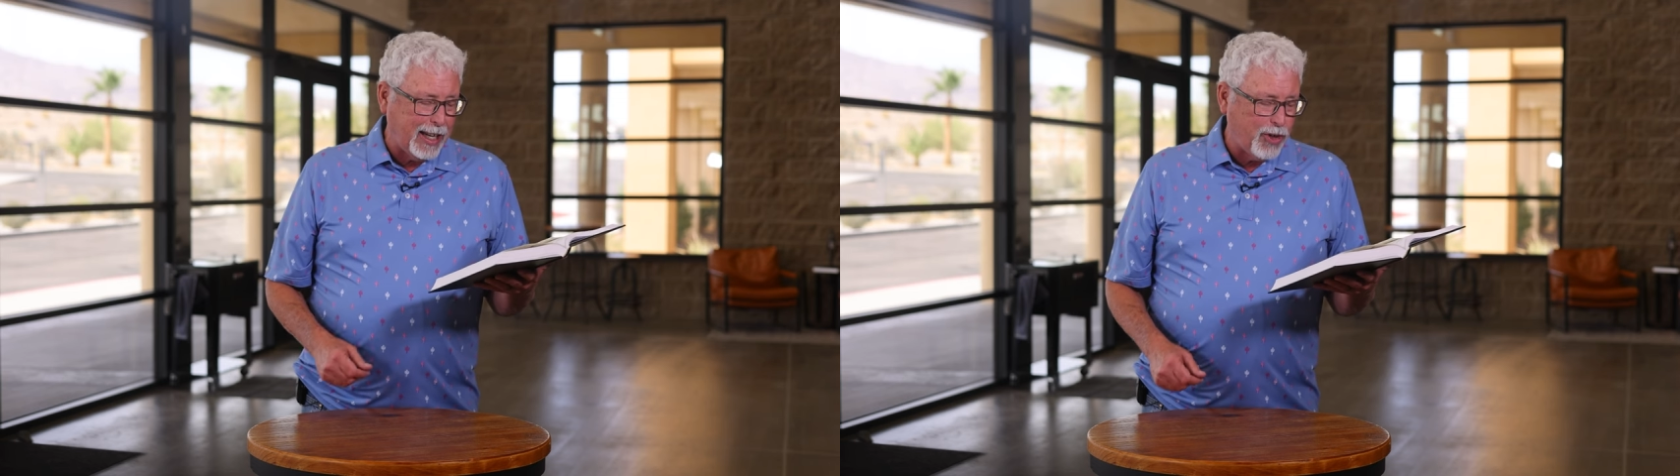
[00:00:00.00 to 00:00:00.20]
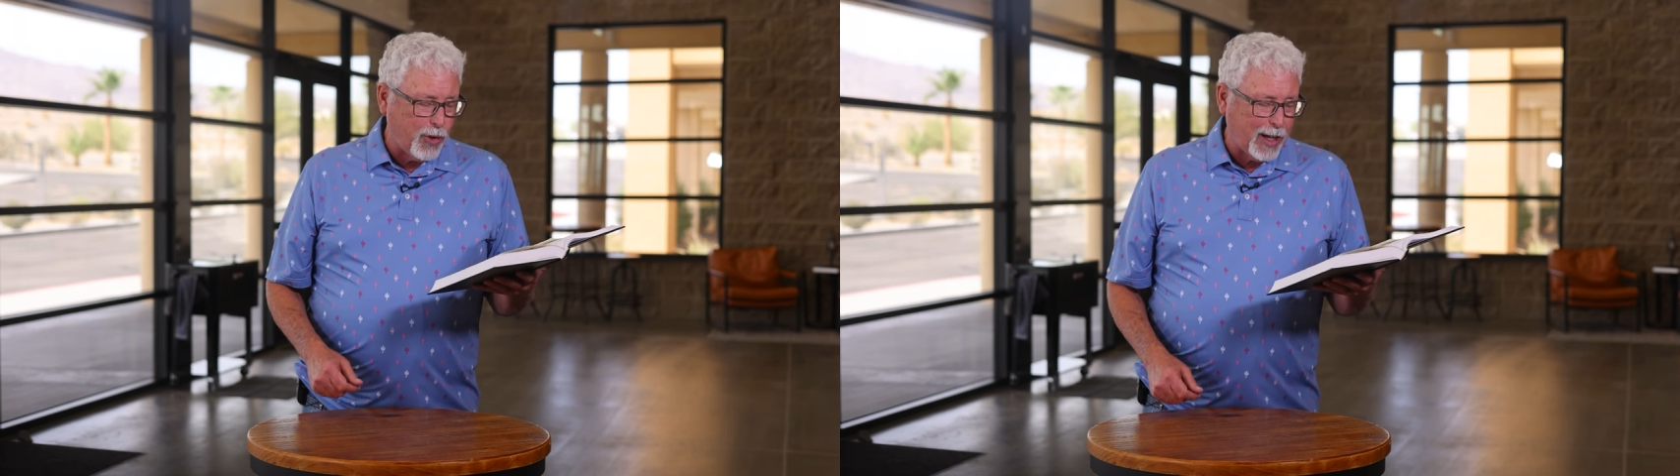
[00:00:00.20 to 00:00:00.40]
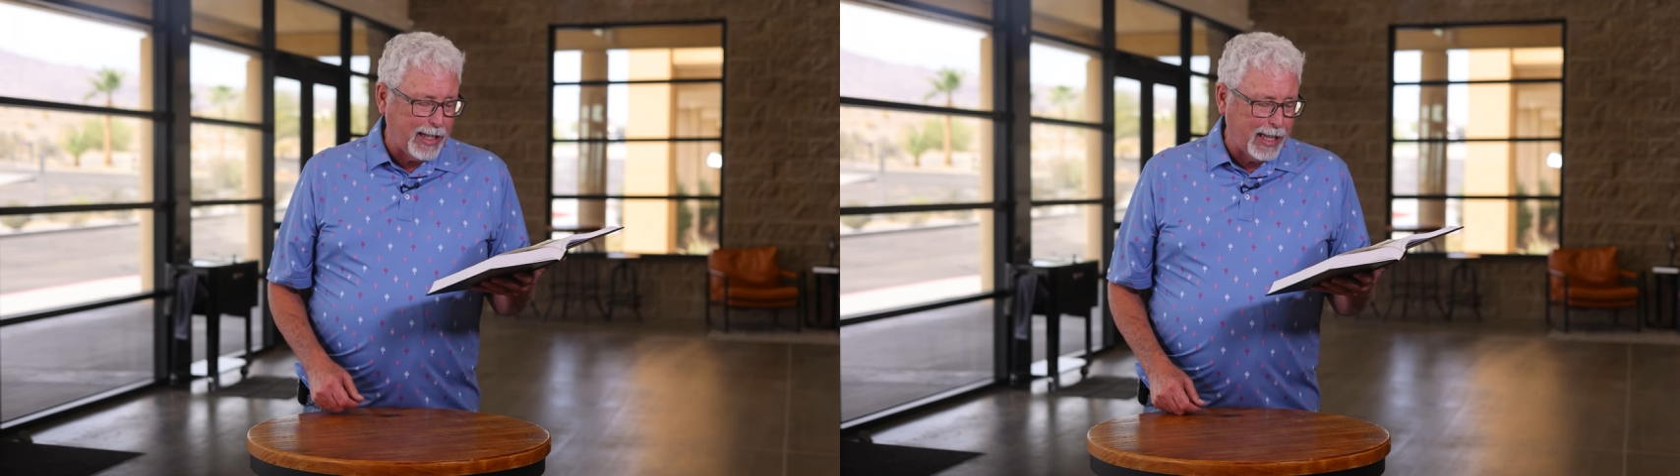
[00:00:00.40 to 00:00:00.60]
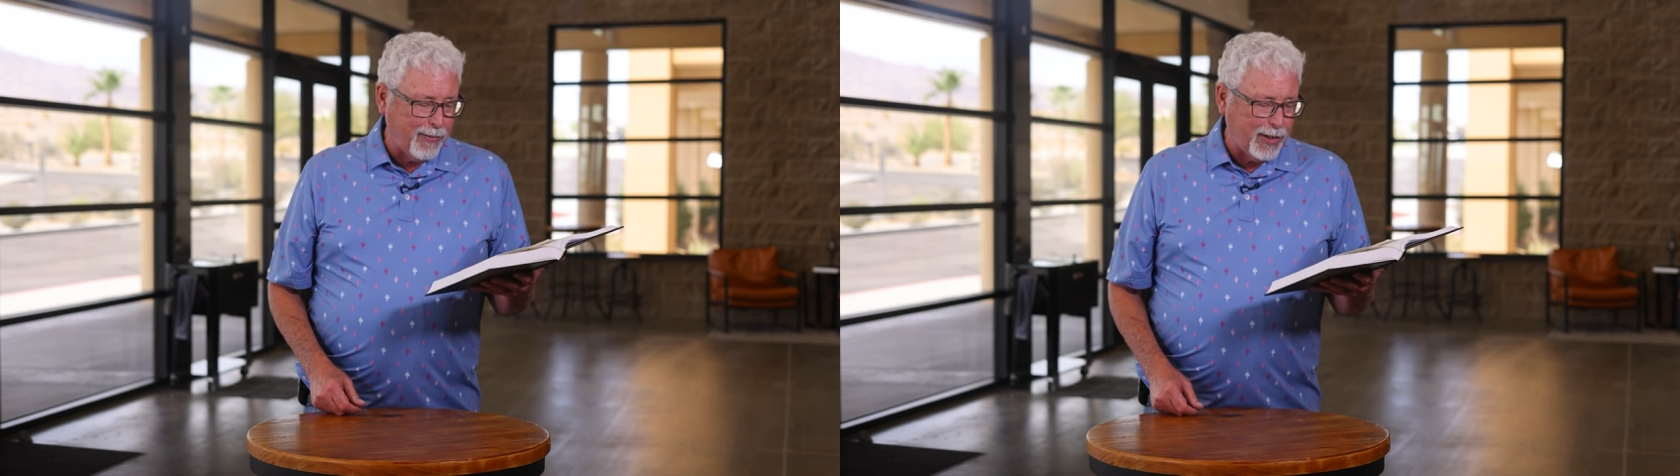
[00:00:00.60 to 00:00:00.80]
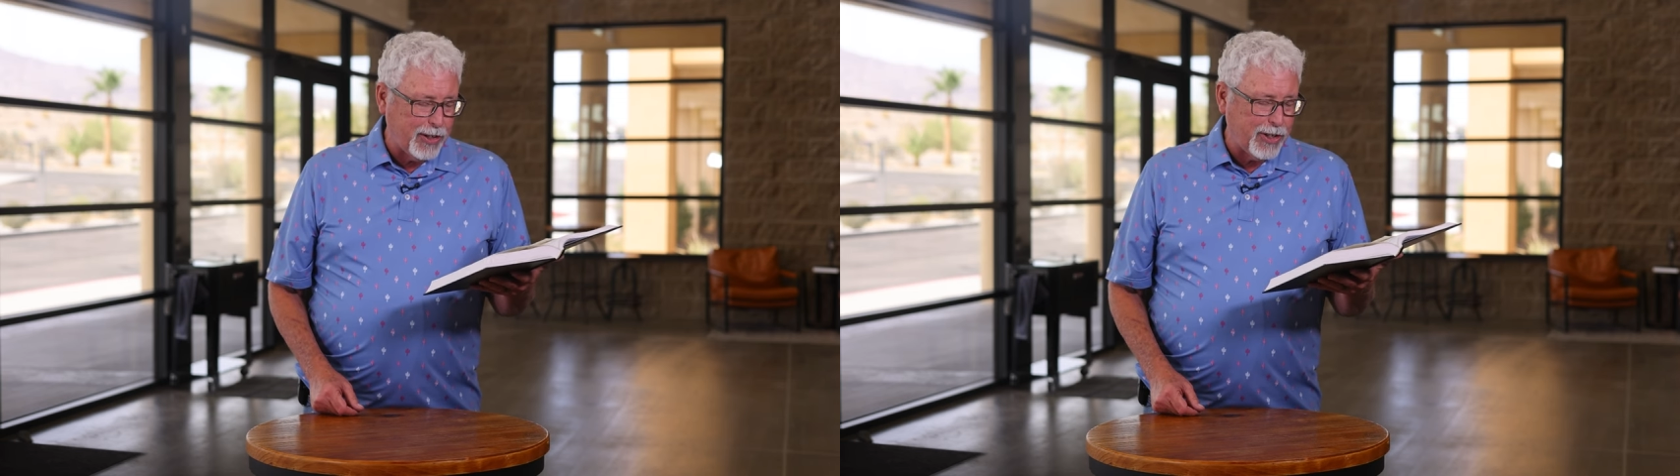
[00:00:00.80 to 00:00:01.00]
and struck down the
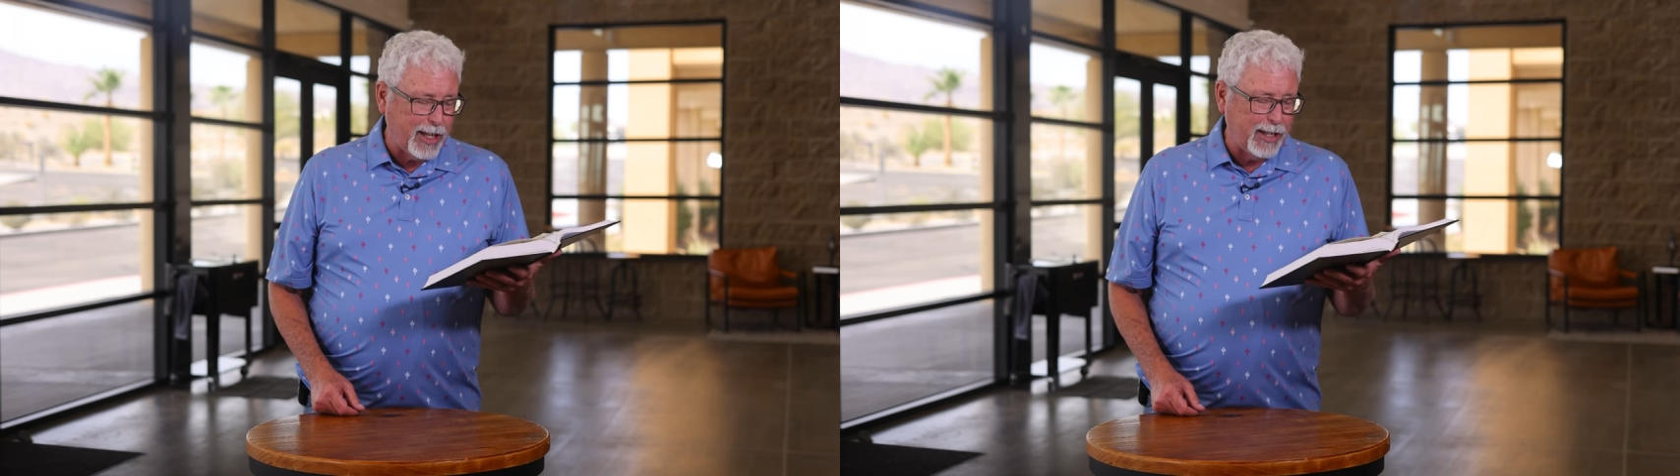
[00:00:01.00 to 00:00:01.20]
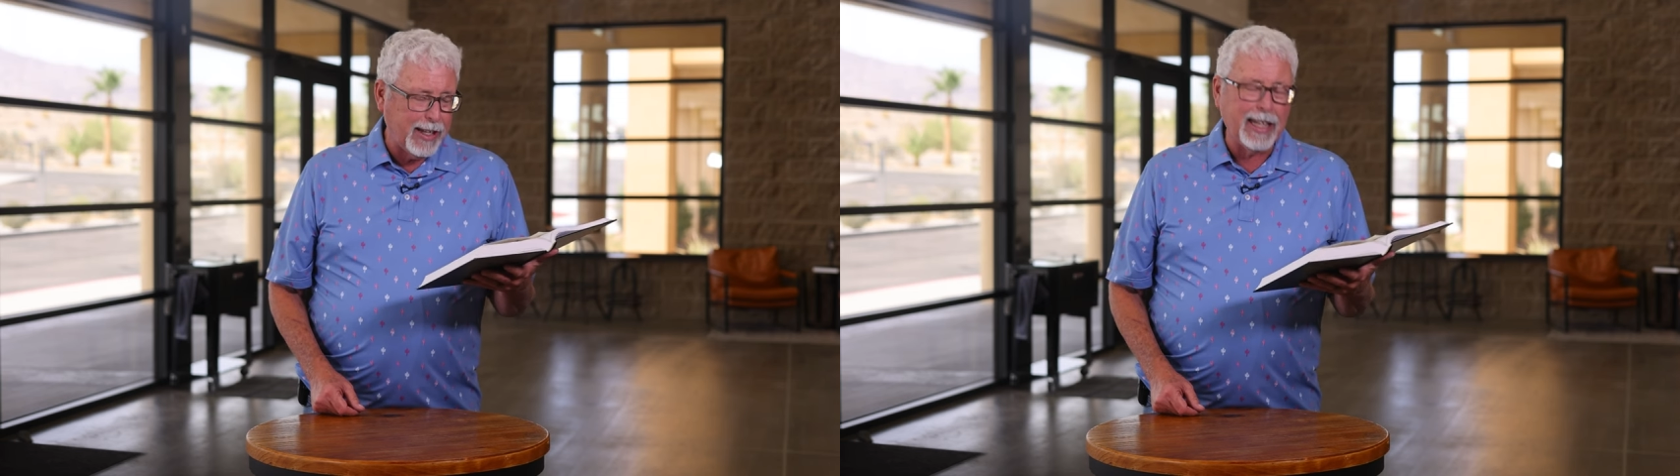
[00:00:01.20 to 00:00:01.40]
Philistines,